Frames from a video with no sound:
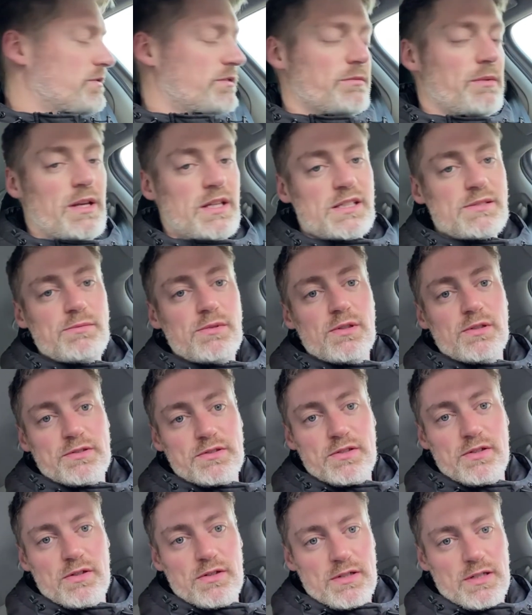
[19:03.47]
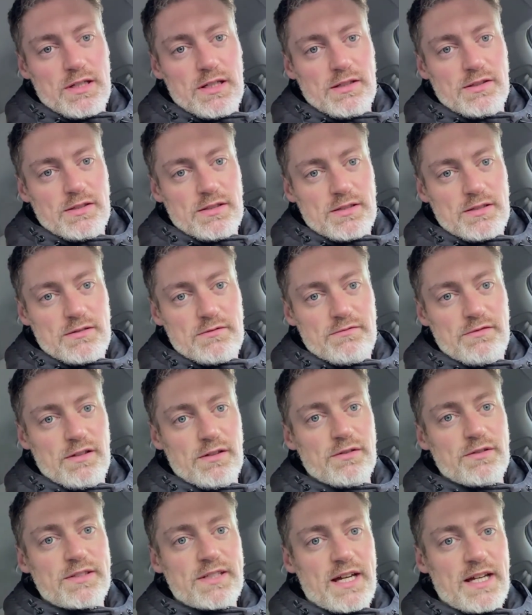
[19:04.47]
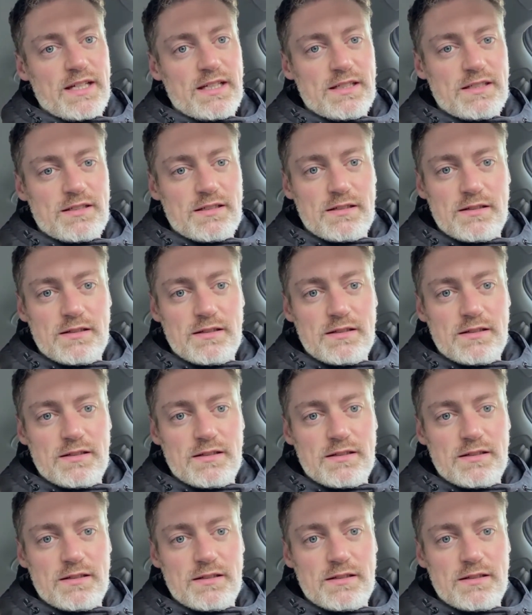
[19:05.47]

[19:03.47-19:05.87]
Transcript: to make small talk, and I just feel tired.